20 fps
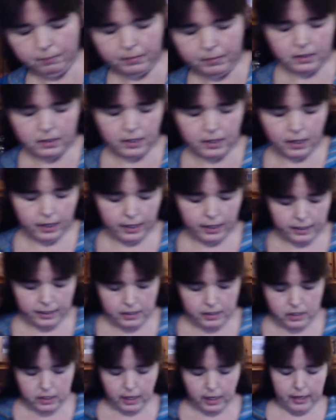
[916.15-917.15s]
but I
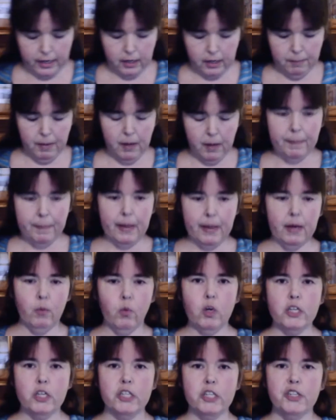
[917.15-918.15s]
did skein them up
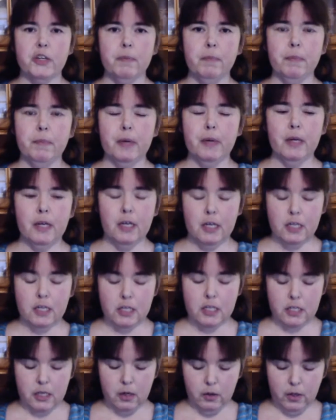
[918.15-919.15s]
and wash them,
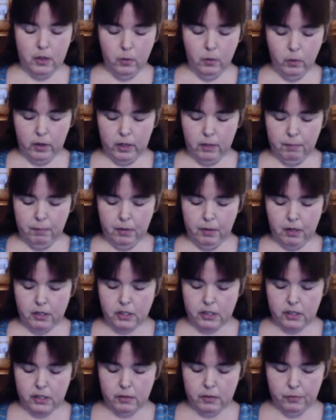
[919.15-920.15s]
so they were in a
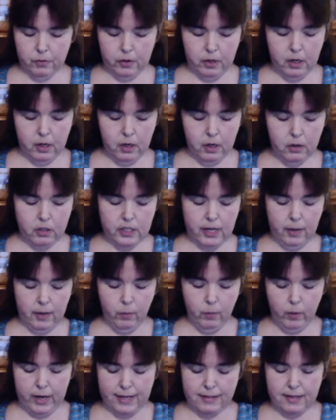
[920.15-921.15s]
basket for a long
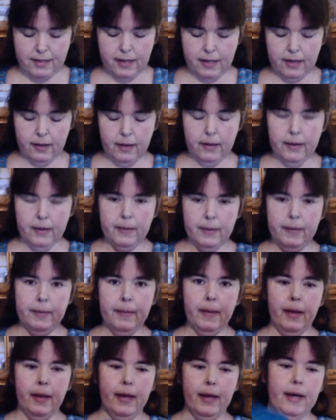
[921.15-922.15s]
time waiting.
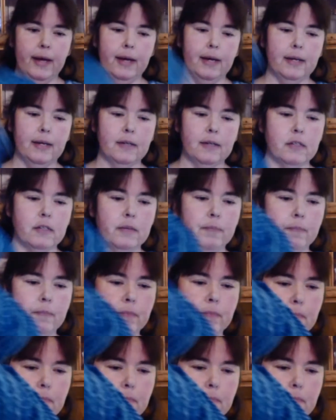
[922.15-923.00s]
And